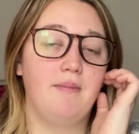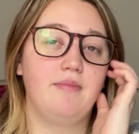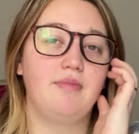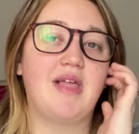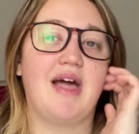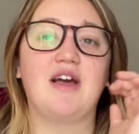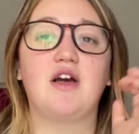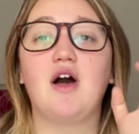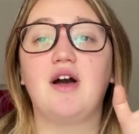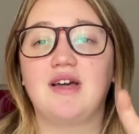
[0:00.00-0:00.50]

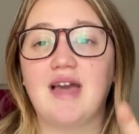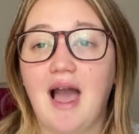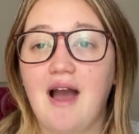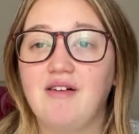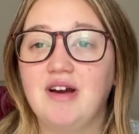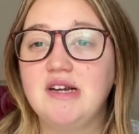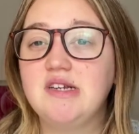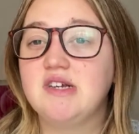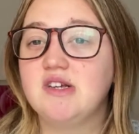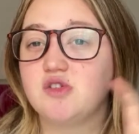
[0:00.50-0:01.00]
like her
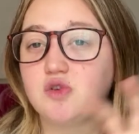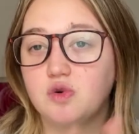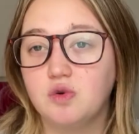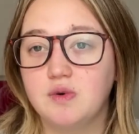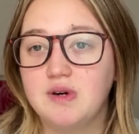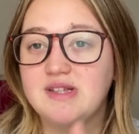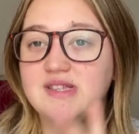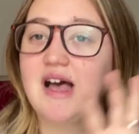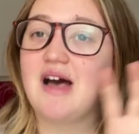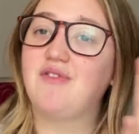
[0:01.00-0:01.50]
characters
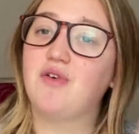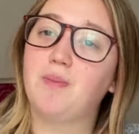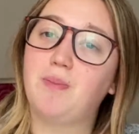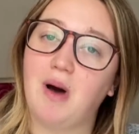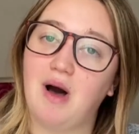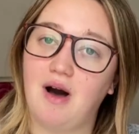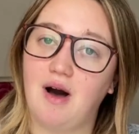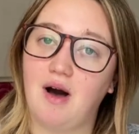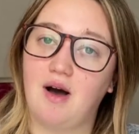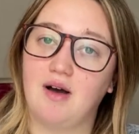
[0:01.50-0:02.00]
always have a
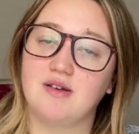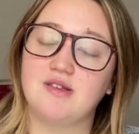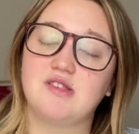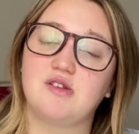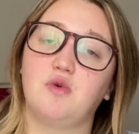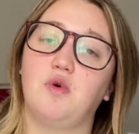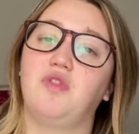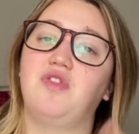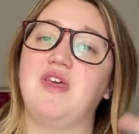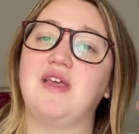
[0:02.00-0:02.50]
past
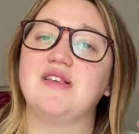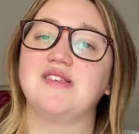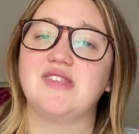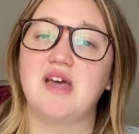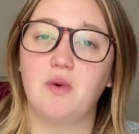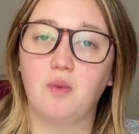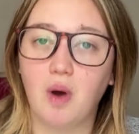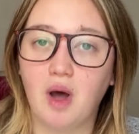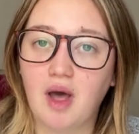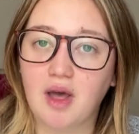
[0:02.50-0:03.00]
or things
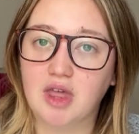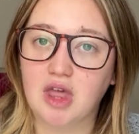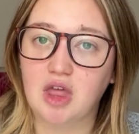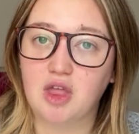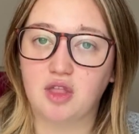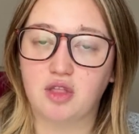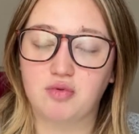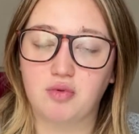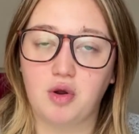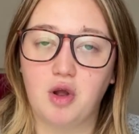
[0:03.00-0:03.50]
they're
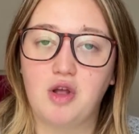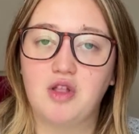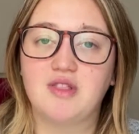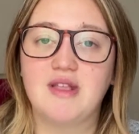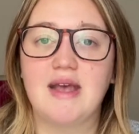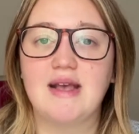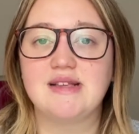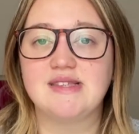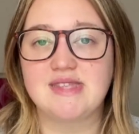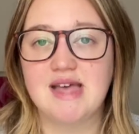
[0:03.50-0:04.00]
working through,
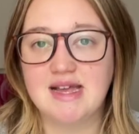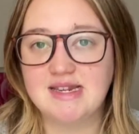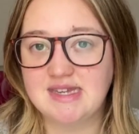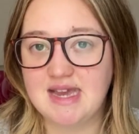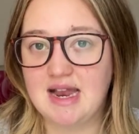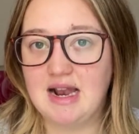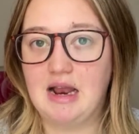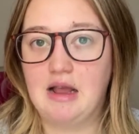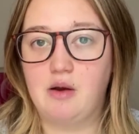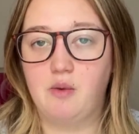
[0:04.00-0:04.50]
things they're
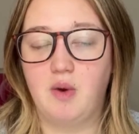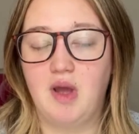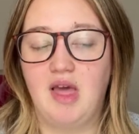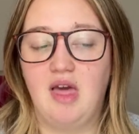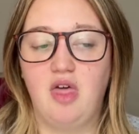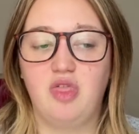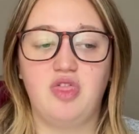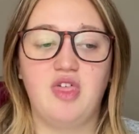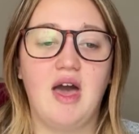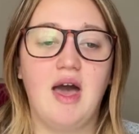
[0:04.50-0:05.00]
dealing
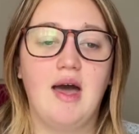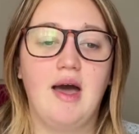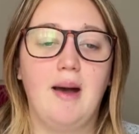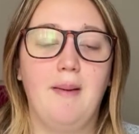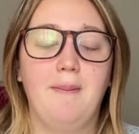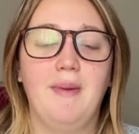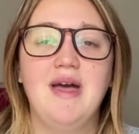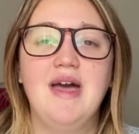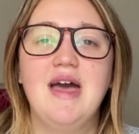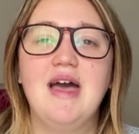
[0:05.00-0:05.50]
with.
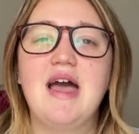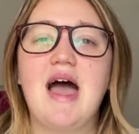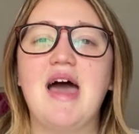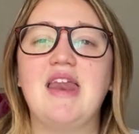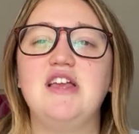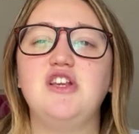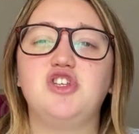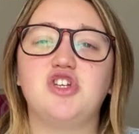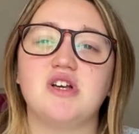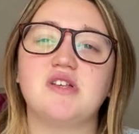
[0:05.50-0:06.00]
And
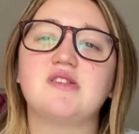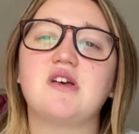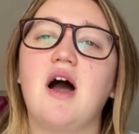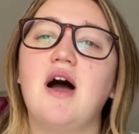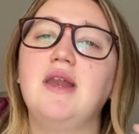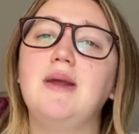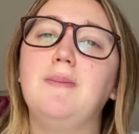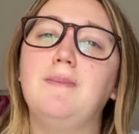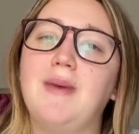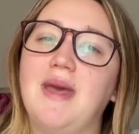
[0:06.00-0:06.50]
it just
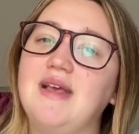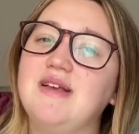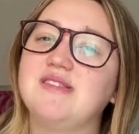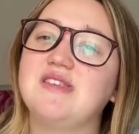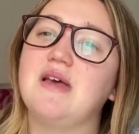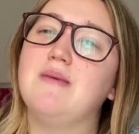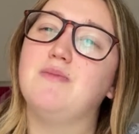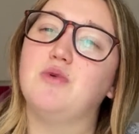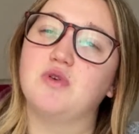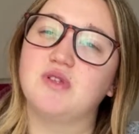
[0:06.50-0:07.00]
kind of makes
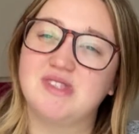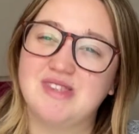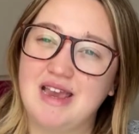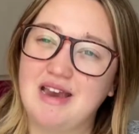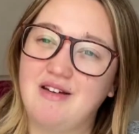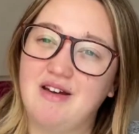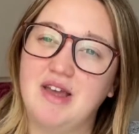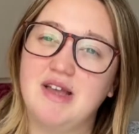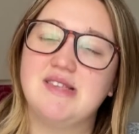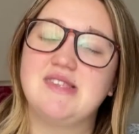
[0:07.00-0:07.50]
it more
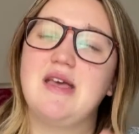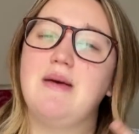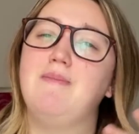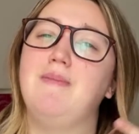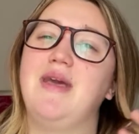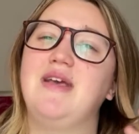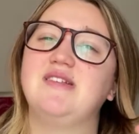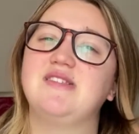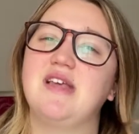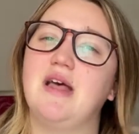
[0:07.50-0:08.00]
serious. It
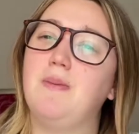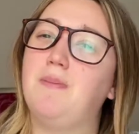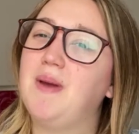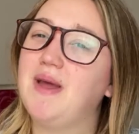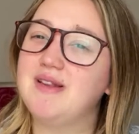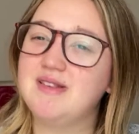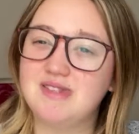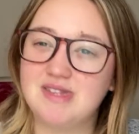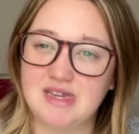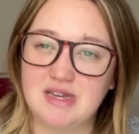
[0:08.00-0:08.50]
makes it a
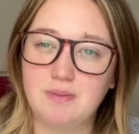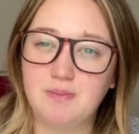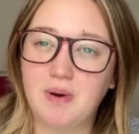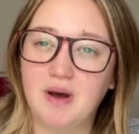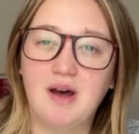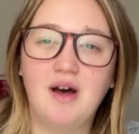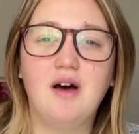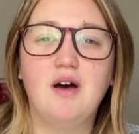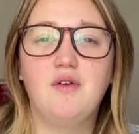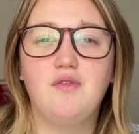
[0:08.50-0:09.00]
bit deeper
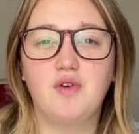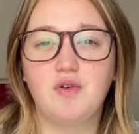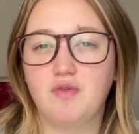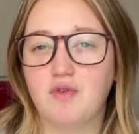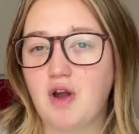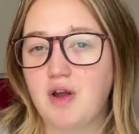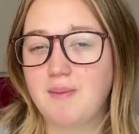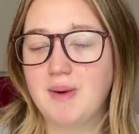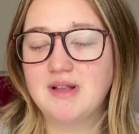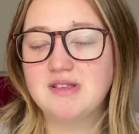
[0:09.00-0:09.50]
of a
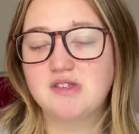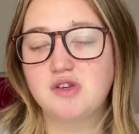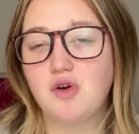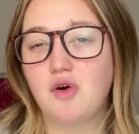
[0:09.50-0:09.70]
romance